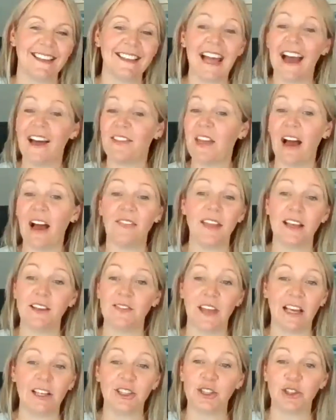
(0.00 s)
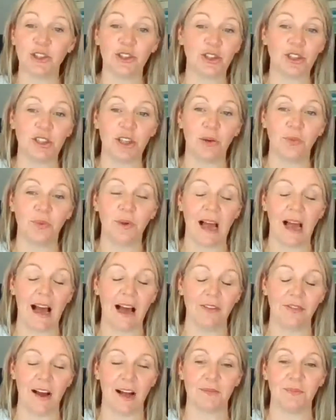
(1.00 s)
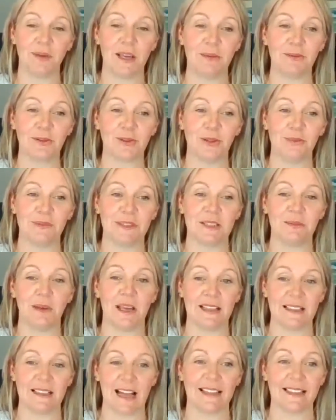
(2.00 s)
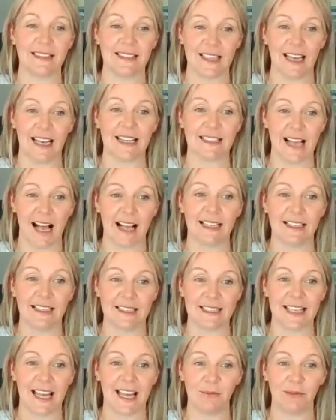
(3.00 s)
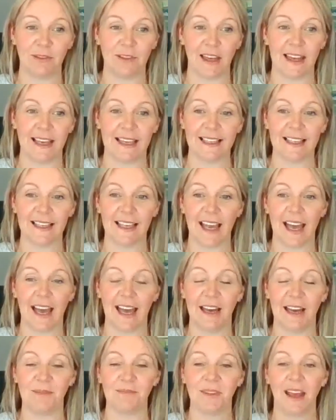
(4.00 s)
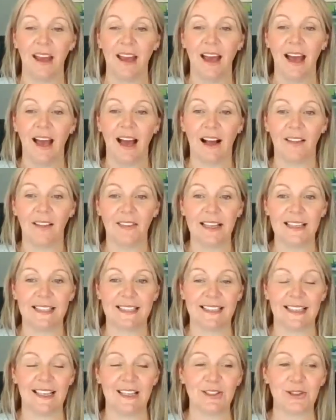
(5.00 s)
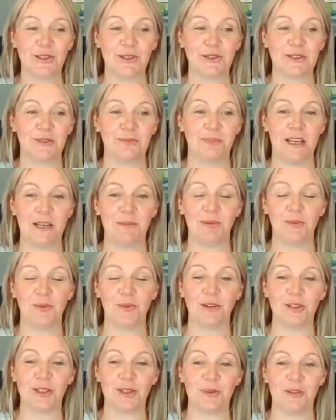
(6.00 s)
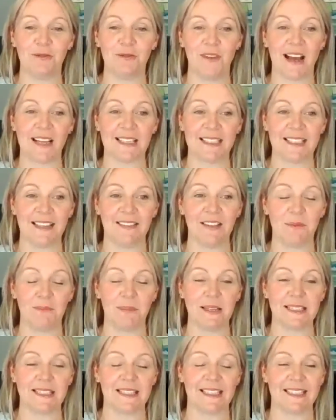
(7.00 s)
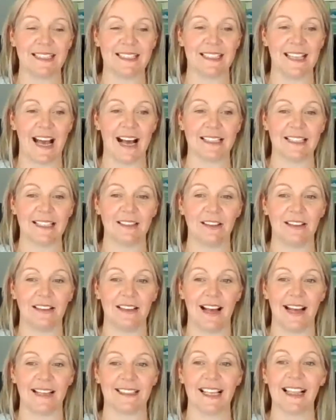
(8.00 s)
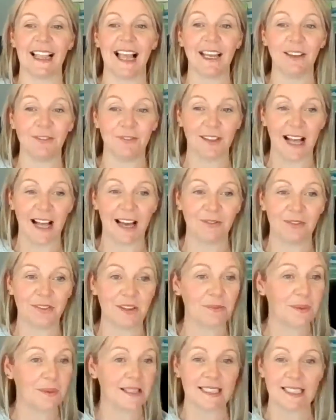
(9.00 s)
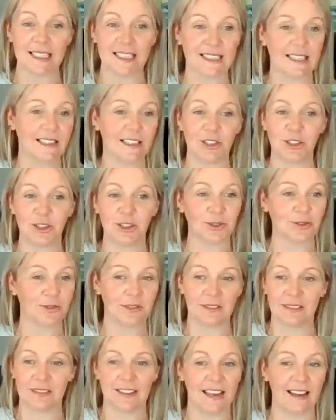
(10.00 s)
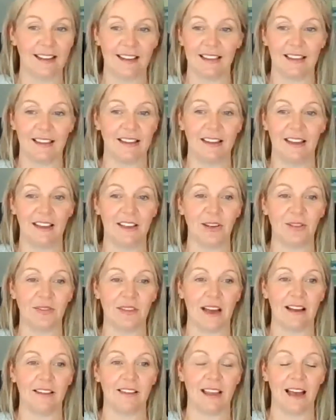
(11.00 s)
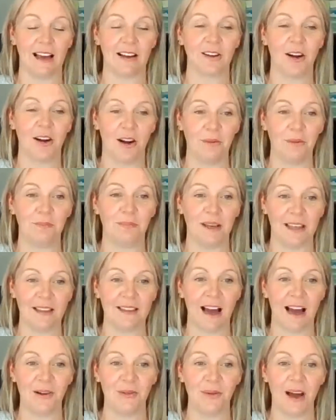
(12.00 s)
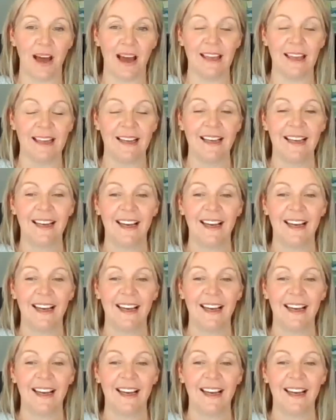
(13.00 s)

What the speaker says: And they should. I've had people come to me and say exactly the same thing. And they see sort of people wanting to invest in the business as a lifeline for the business, and it shouldn't. That can't be that way.